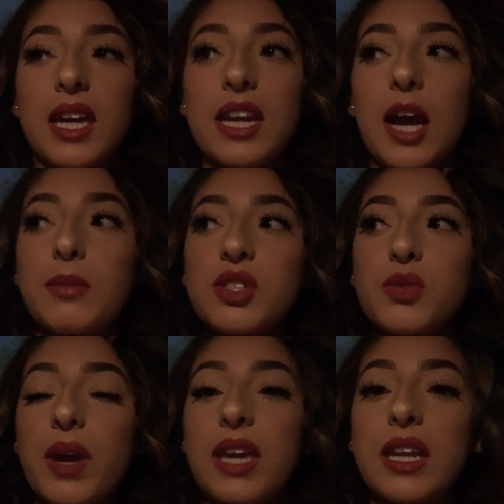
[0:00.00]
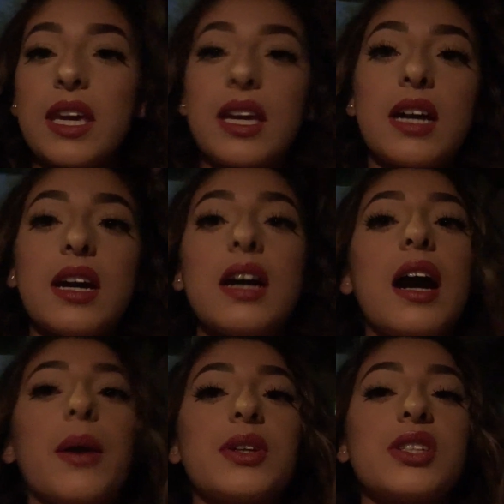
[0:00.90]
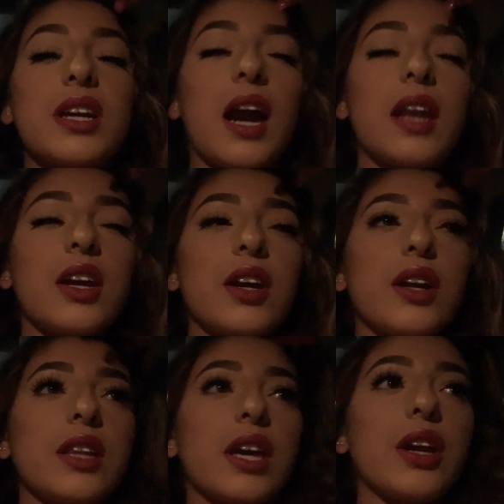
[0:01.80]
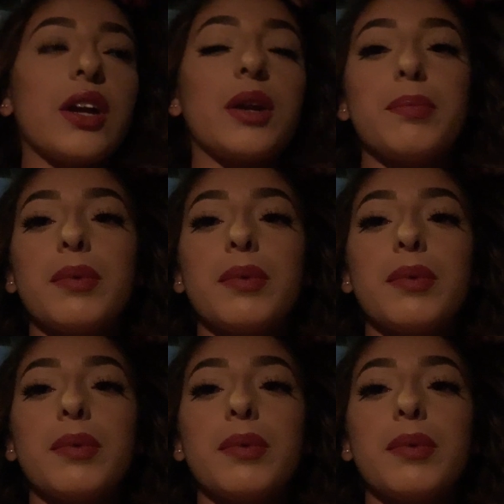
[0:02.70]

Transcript: now I'm just waiting. I wish I got here later,